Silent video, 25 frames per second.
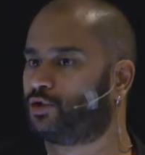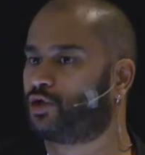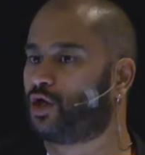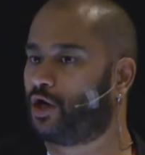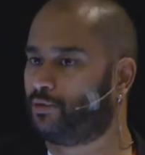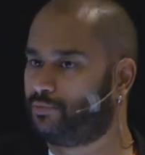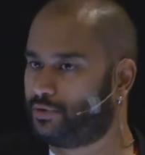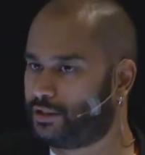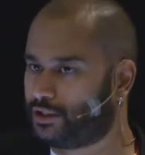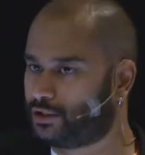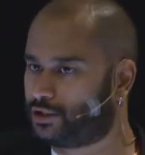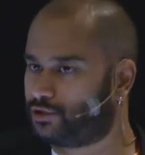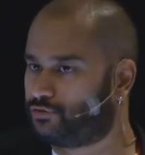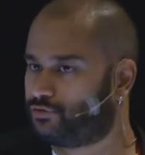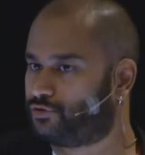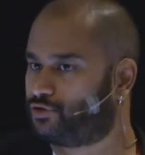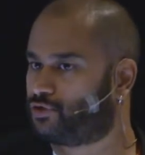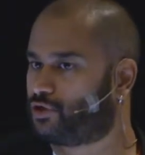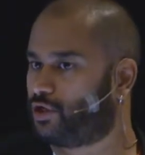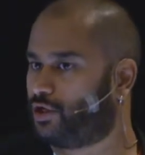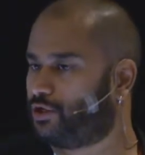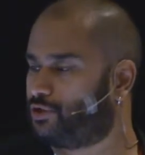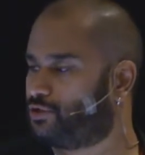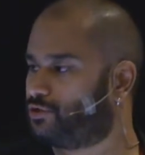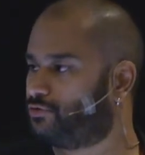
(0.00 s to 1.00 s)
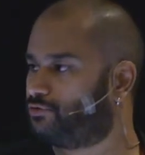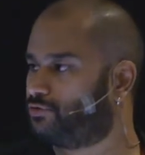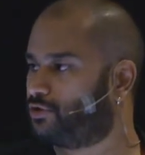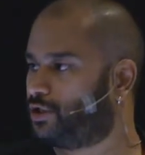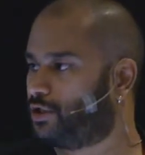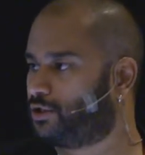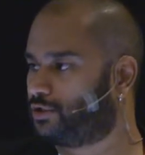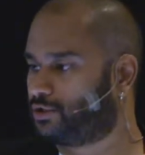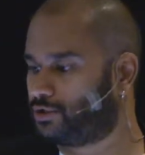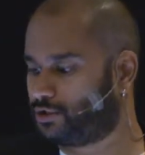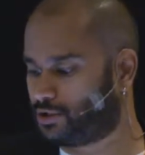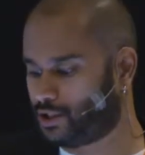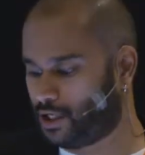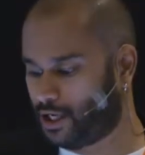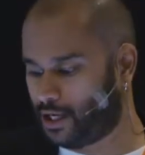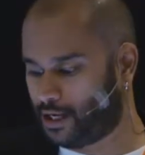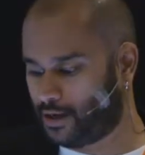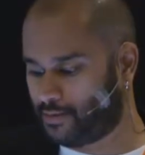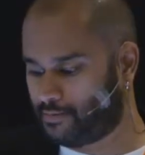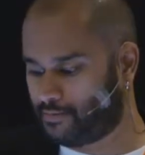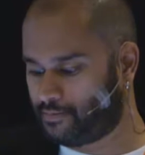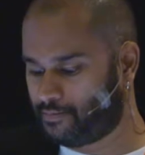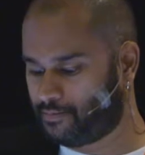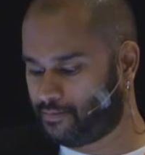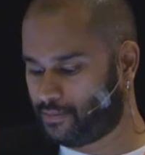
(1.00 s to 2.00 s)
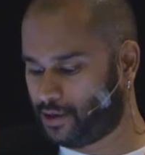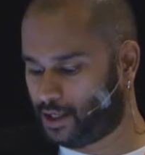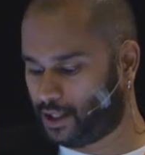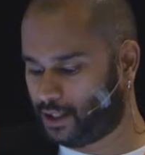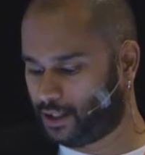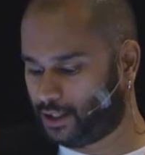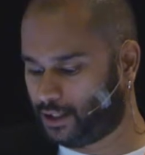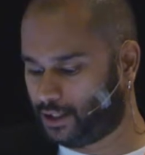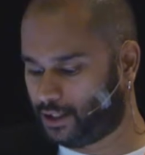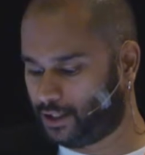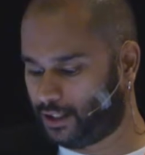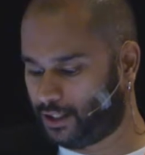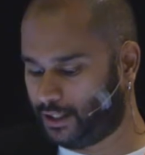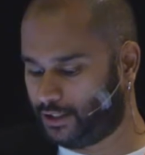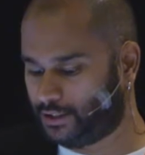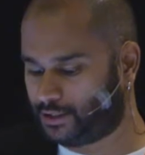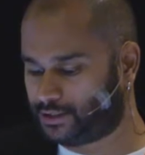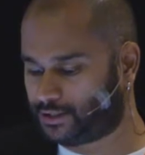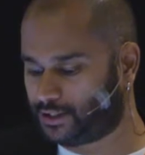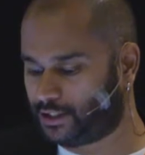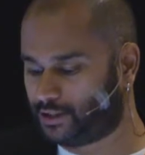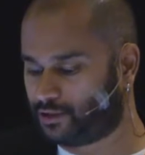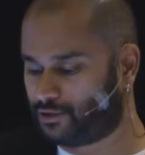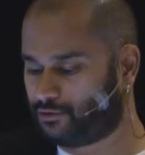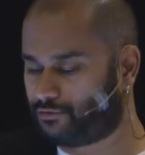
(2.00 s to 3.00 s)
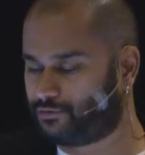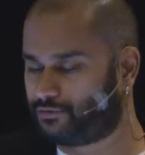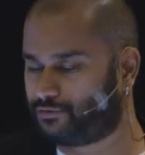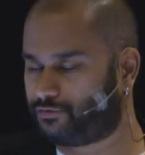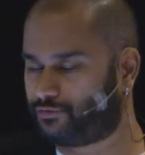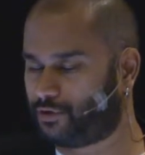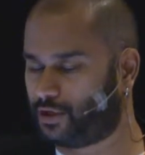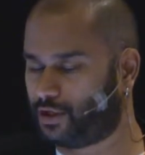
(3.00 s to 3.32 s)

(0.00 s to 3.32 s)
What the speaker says: coming to the sites of cut instead of